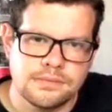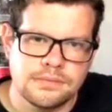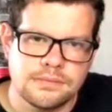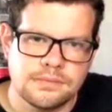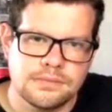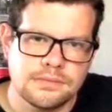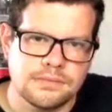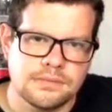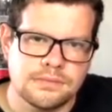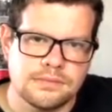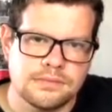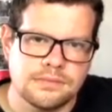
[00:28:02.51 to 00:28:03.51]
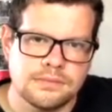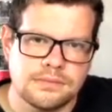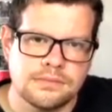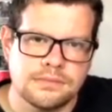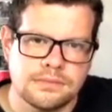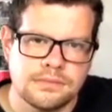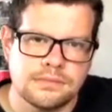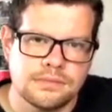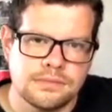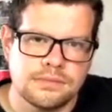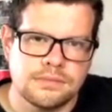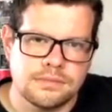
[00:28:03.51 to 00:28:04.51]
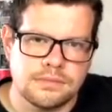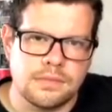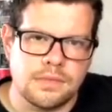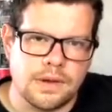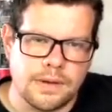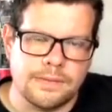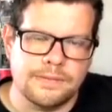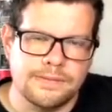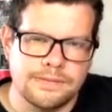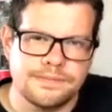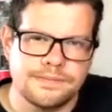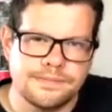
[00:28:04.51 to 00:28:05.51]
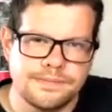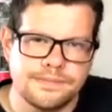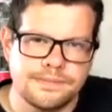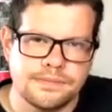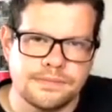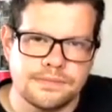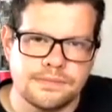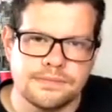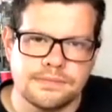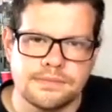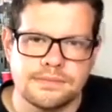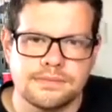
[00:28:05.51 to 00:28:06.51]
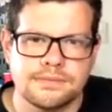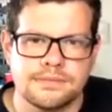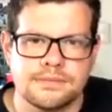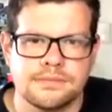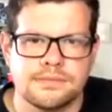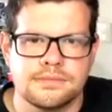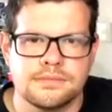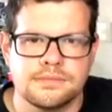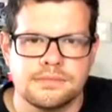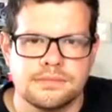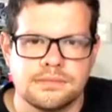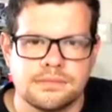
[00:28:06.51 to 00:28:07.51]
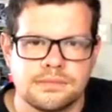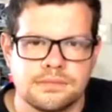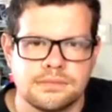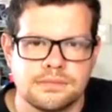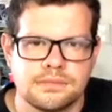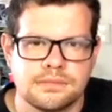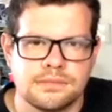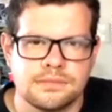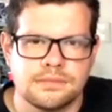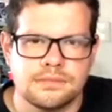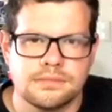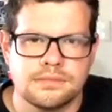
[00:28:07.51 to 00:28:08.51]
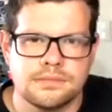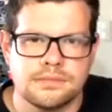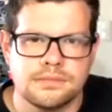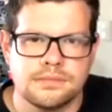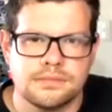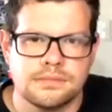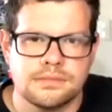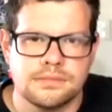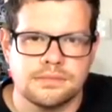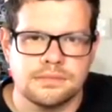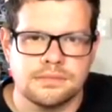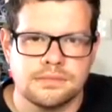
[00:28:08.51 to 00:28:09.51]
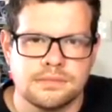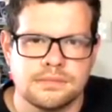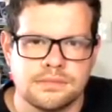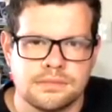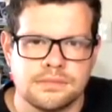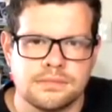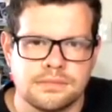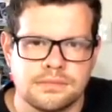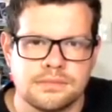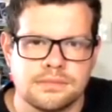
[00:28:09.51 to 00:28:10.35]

(not speaking)